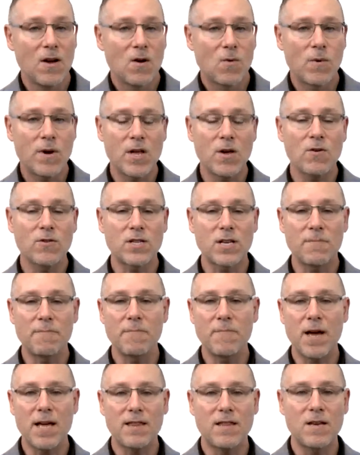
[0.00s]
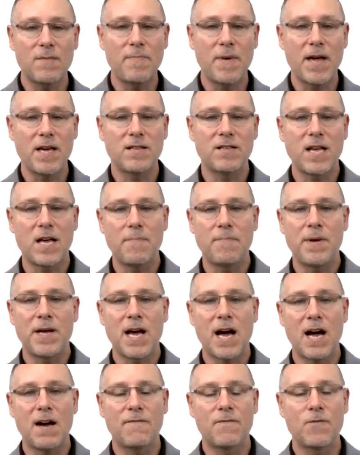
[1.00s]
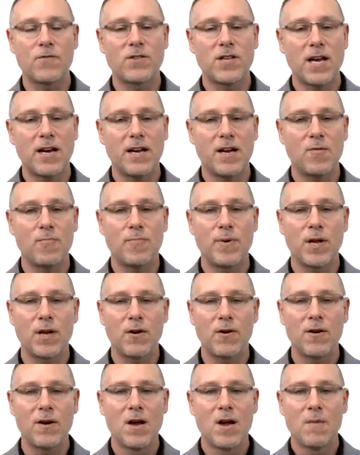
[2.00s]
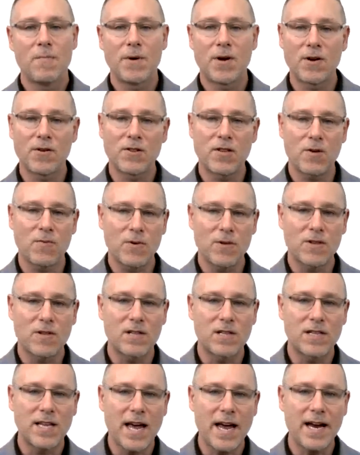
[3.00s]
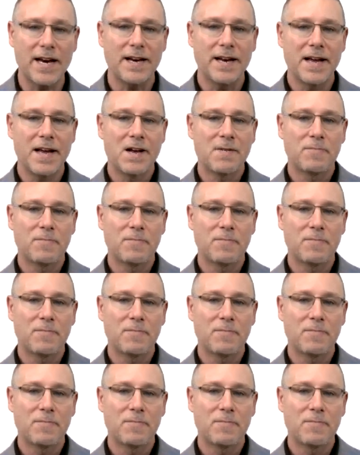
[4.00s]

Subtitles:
We used a method-based API for Xenia and pillar because there was state.